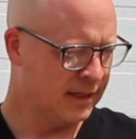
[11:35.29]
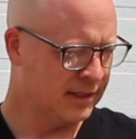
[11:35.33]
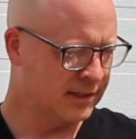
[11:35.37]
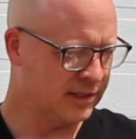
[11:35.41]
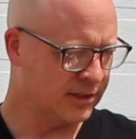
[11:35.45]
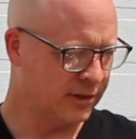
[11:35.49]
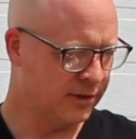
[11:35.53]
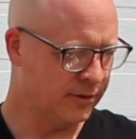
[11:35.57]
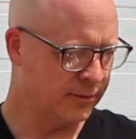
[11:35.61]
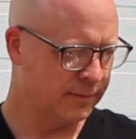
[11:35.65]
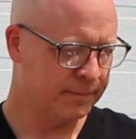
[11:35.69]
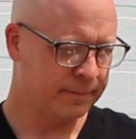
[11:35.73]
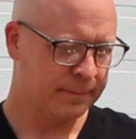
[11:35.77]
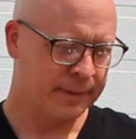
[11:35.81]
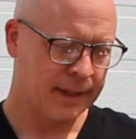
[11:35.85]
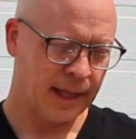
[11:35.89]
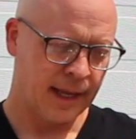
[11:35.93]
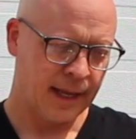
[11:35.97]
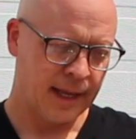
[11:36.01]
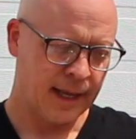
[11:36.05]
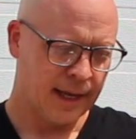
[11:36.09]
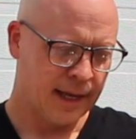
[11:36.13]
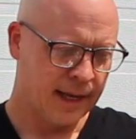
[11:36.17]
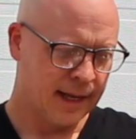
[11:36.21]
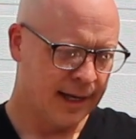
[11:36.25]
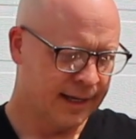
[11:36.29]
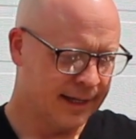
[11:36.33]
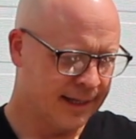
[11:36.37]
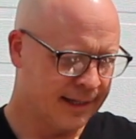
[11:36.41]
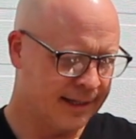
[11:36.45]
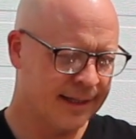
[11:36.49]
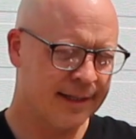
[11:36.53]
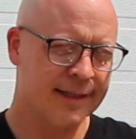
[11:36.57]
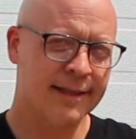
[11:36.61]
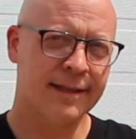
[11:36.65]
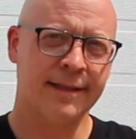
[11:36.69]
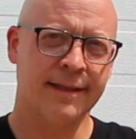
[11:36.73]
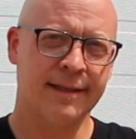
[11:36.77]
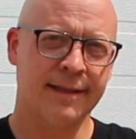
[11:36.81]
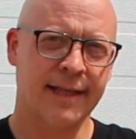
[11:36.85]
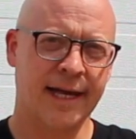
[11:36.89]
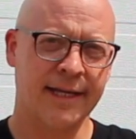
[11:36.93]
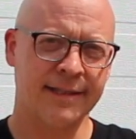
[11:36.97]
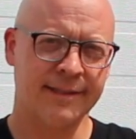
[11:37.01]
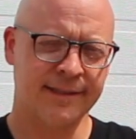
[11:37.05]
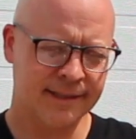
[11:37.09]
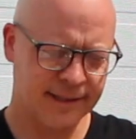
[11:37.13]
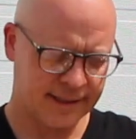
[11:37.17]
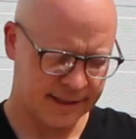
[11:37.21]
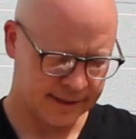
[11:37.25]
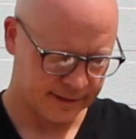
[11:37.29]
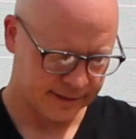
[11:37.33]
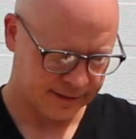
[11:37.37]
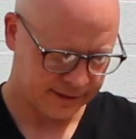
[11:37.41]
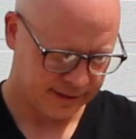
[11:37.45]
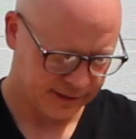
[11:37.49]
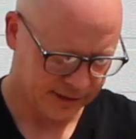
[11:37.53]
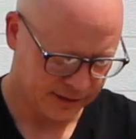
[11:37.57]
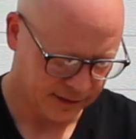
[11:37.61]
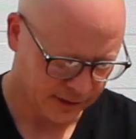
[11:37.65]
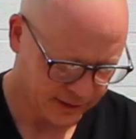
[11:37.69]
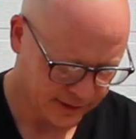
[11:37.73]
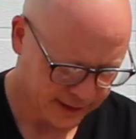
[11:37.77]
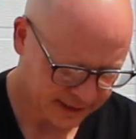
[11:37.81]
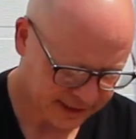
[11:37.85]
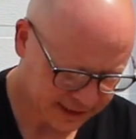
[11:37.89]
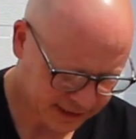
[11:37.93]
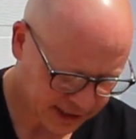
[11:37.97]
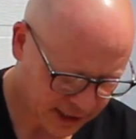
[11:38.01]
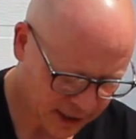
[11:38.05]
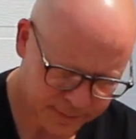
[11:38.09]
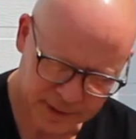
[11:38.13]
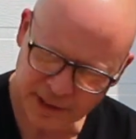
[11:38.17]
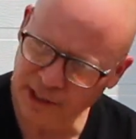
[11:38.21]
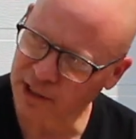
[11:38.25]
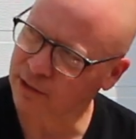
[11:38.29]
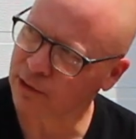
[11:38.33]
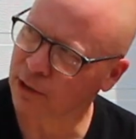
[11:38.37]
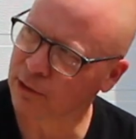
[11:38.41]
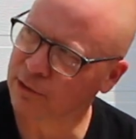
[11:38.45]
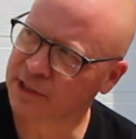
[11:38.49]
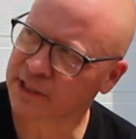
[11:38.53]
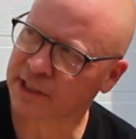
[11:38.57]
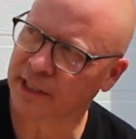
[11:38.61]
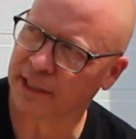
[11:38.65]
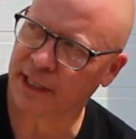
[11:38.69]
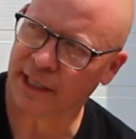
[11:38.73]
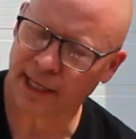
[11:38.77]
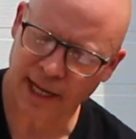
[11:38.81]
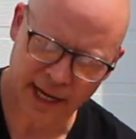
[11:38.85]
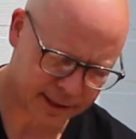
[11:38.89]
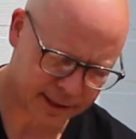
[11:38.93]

So that's it. So this is coming close to the